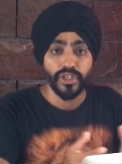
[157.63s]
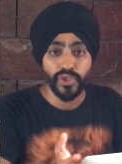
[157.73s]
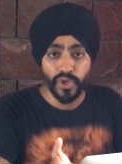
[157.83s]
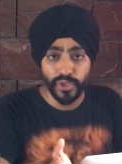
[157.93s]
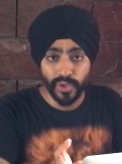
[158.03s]

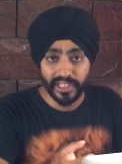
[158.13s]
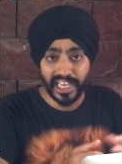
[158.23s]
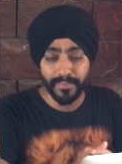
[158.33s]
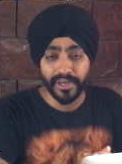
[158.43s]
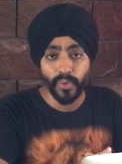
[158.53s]
No dual
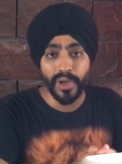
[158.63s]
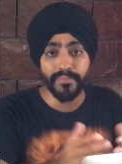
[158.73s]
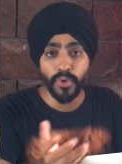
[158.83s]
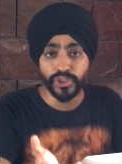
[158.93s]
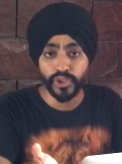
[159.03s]
camera.
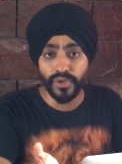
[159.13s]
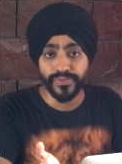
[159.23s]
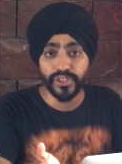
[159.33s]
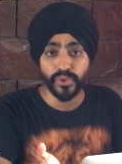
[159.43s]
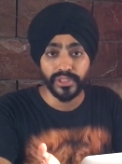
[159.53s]
While most
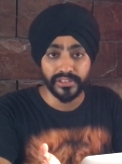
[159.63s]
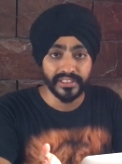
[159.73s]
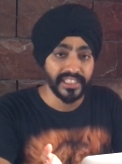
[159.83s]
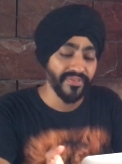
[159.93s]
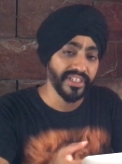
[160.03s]
of the
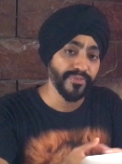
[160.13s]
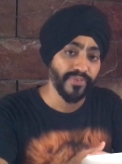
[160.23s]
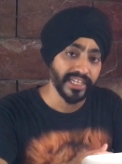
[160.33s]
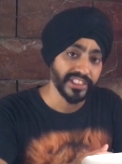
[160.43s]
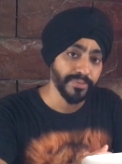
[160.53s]
2017
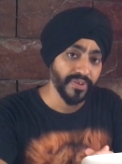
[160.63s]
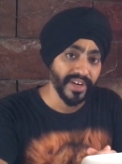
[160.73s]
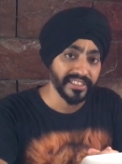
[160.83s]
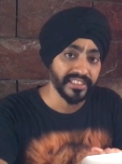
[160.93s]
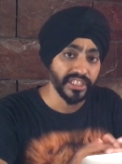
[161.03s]
flagship
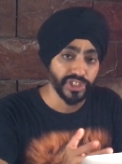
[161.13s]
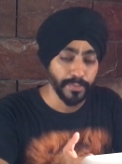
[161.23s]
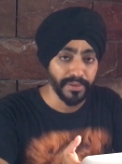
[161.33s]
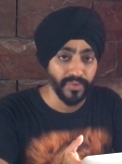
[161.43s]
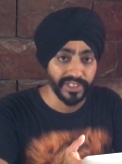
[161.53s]
devices are
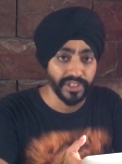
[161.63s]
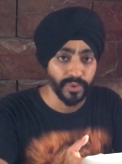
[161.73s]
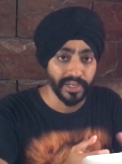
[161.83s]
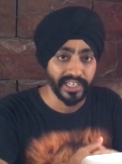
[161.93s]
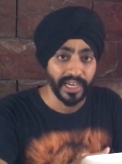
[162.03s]
shipping with a
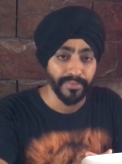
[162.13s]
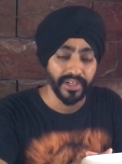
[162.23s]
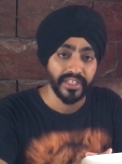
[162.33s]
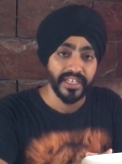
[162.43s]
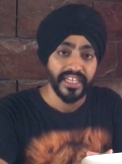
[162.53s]
dual
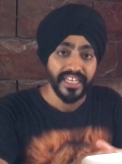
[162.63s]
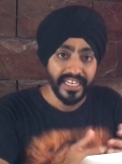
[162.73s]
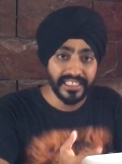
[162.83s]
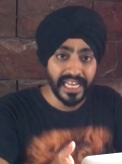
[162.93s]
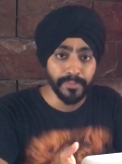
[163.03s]
camera,
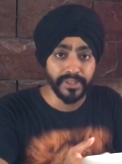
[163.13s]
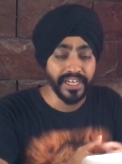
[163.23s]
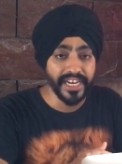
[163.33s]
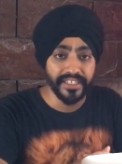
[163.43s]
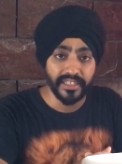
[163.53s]
it helped
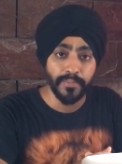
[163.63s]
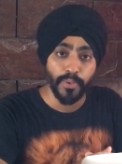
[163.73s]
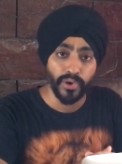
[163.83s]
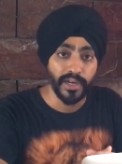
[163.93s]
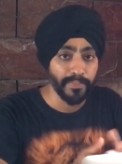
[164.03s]
create the
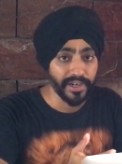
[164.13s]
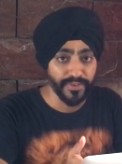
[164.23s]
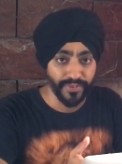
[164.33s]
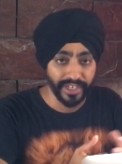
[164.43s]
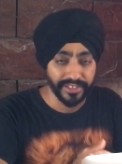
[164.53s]
bokeh
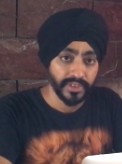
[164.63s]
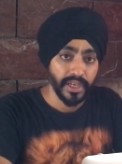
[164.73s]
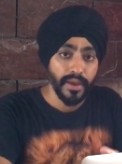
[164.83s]
blur effect.